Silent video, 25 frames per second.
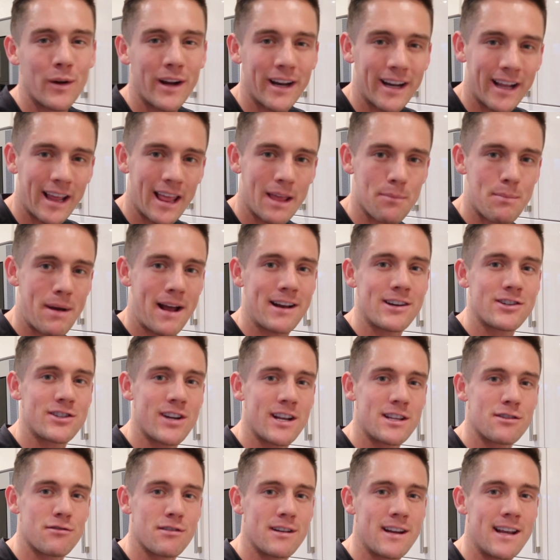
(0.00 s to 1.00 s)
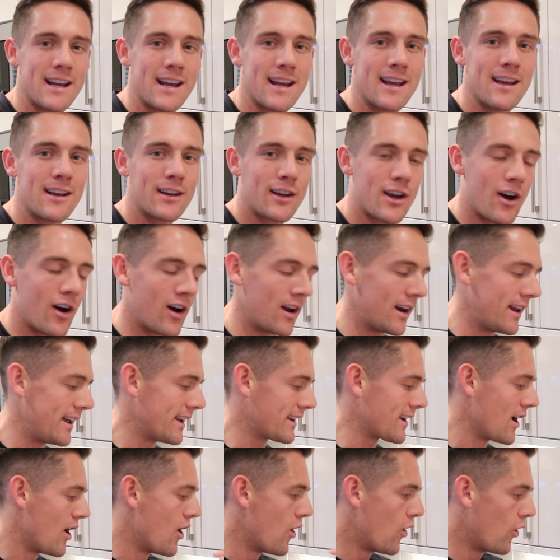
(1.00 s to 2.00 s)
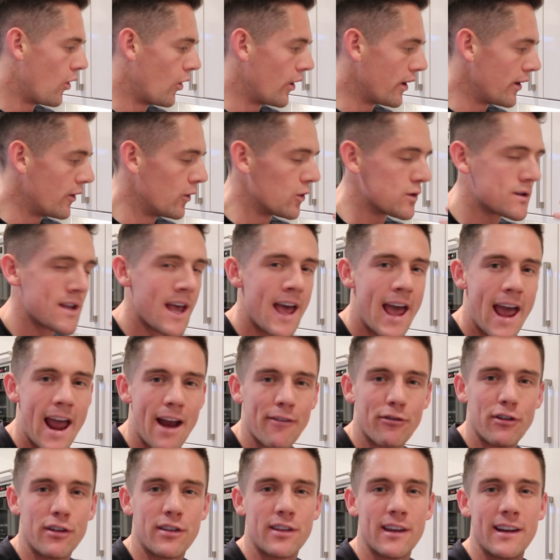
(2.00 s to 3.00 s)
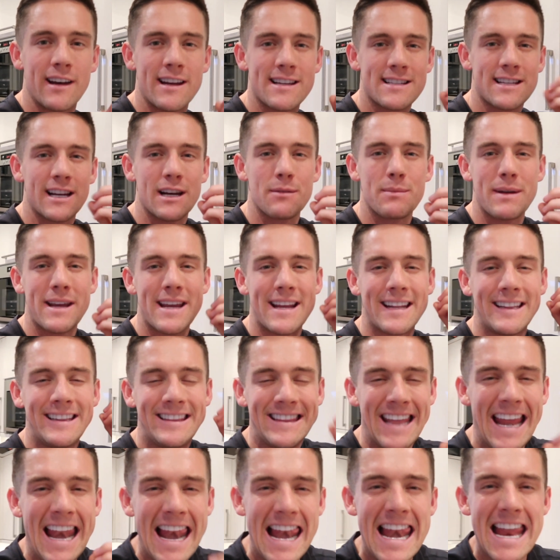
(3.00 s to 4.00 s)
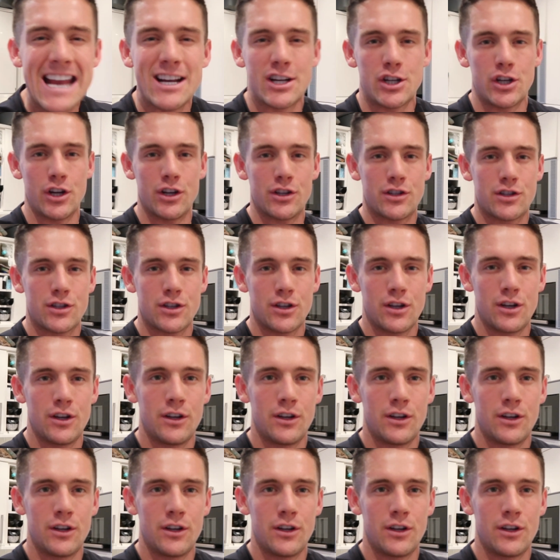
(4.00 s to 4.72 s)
We're going to get pancetta in here, garlic, oils, everything. It's going to be delicious.